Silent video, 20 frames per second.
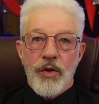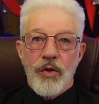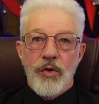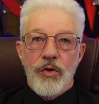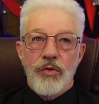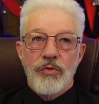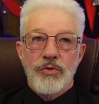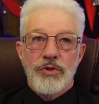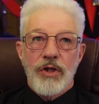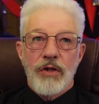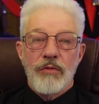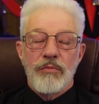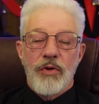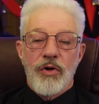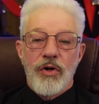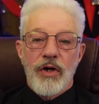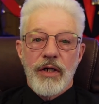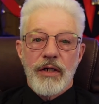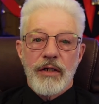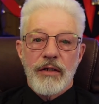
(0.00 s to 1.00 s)
Also,
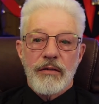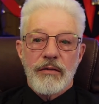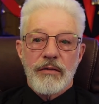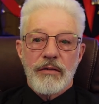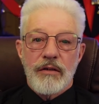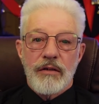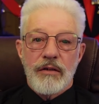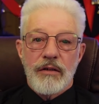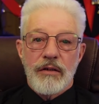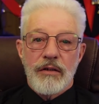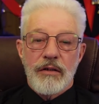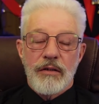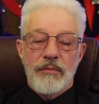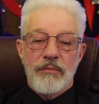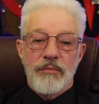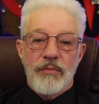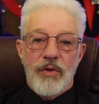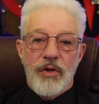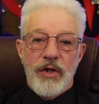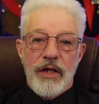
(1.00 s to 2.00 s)
my
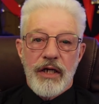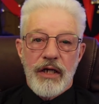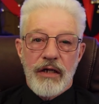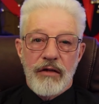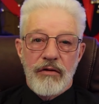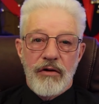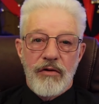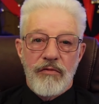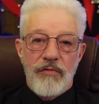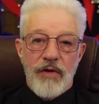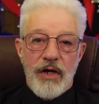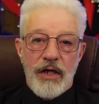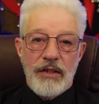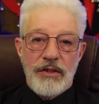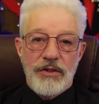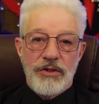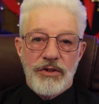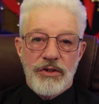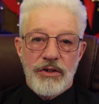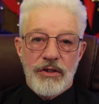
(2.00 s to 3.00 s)
hearing
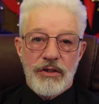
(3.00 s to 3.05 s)
range